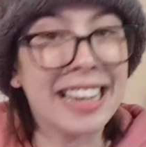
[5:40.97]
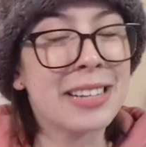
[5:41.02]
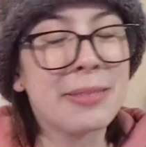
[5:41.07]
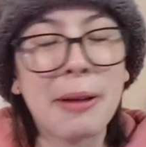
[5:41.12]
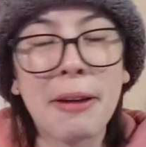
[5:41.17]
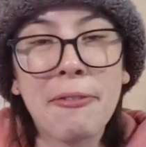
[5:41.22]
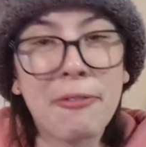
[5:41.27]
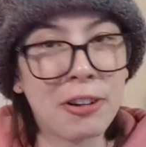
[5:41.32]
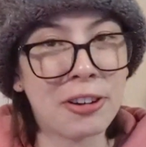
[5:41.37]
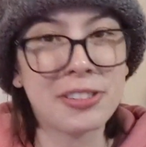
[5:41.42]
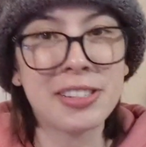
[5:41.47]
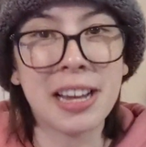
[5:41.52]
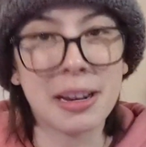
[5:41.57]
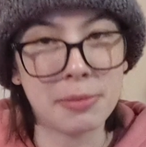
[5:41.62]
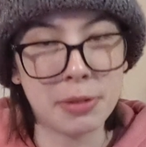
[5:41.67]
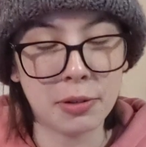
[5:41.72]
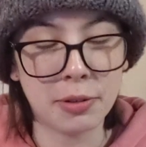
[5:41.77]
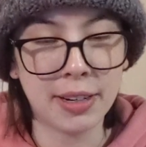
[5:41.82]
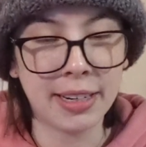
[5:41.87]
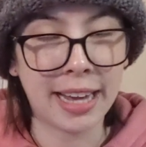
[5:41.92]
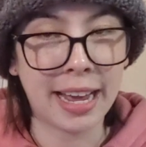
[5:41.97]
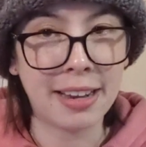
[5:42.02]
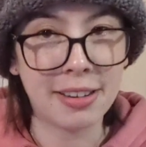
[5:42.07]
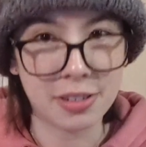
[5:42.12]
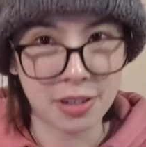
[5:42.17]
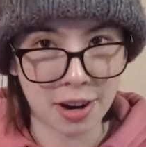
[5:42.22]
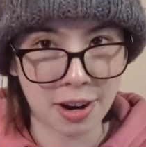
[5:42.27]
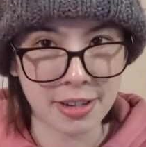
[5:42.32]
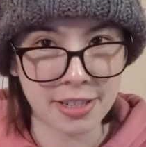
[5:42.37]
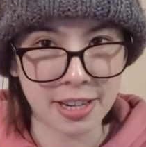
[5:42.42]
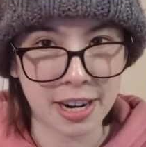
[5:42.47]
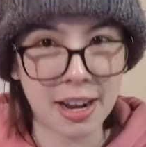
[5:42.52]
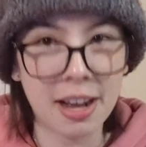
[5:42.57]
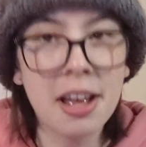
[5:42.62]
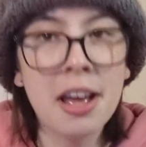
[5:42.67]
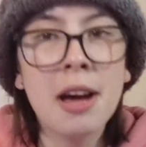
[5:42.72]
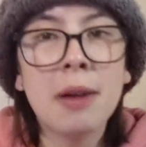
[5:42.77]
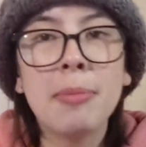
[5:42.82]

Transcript: it's my first time doing intarsia.